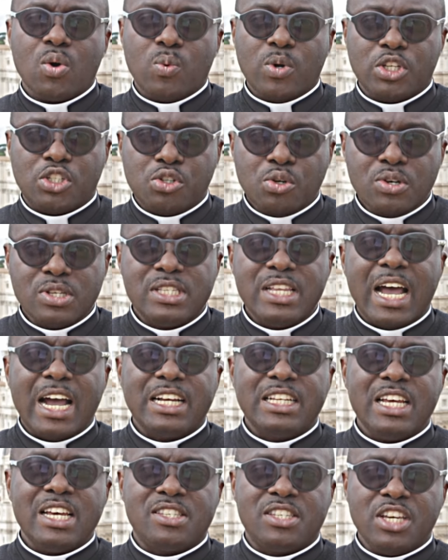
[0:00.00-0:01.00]
We choose
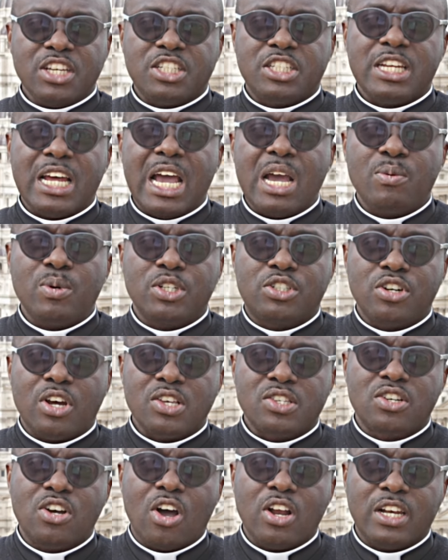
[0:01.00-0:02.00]
darkness each time we
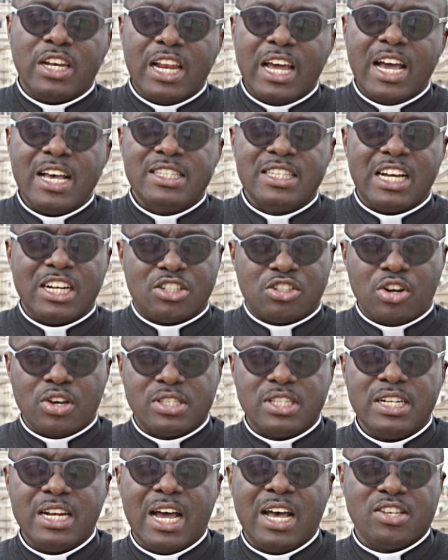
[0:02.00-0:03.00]
trust God less and
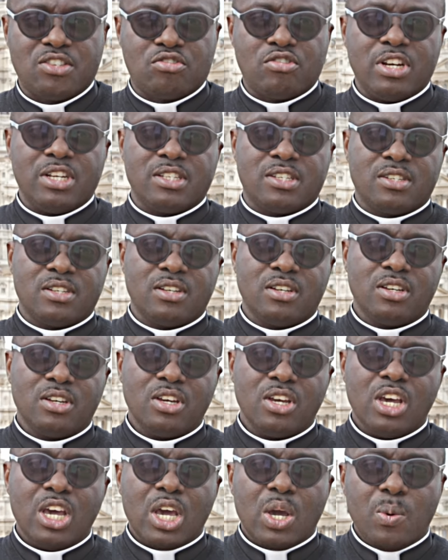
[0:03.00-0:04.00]
trust in our strength.
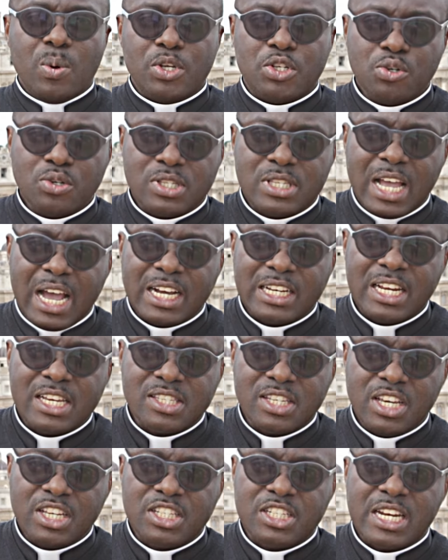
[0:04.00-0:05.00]
We choose
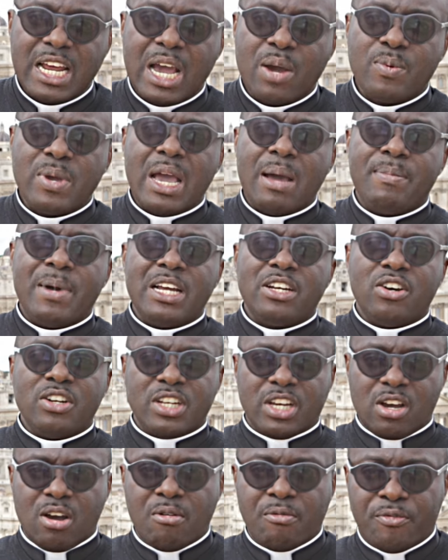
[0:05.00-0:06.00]
darkness each time we
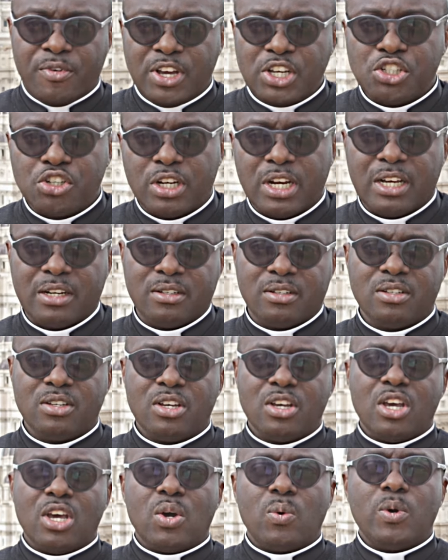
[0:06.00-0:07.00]
abandon the confessional.
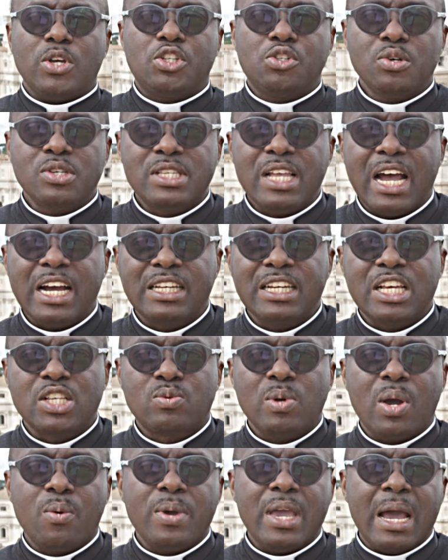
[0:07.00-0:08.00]
We choose
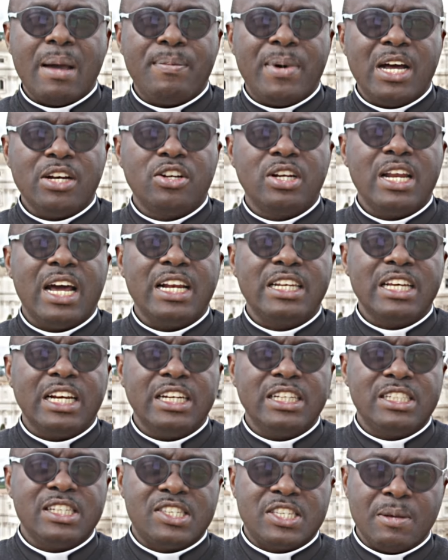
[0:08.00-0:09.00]
darkness when we abandon our
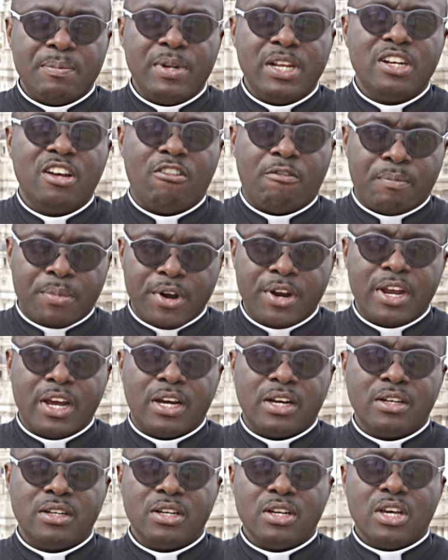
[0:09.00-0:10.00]
daily discipline of prayer.